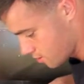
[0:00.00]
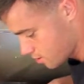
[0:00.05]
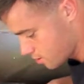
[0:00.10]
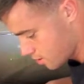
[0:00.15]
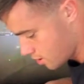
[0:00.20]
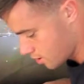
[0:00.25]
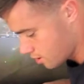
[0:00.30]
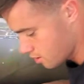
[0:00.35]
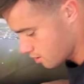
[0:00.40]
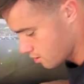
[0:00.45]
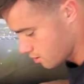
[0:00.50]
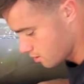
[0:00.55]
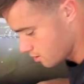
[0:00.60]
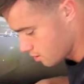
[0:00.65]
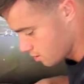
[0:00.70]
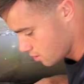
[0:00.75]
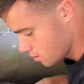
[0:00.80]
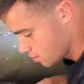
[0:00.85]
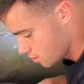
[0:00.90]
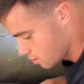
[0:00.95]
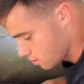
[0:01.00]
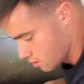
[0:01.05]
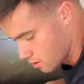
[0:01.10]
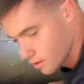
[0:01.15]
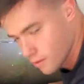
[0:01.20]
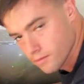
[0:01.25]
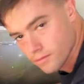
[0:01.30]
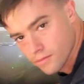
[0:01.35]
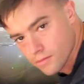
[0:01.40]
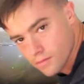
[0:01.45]
tank,
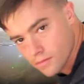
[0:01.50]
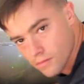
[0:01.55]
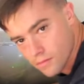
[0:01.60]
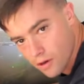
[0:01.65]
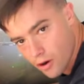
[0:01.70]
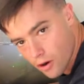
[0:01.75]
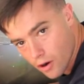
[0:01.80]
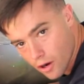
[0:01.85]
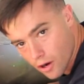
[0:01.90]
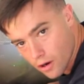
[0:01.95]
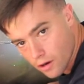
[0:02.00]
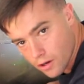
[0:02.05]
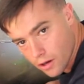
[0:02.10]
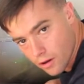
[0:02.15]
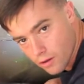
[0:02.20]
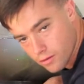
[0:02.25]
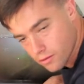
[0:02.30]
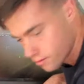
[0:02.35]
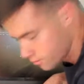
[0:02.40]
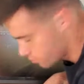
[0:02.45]
or critter tote.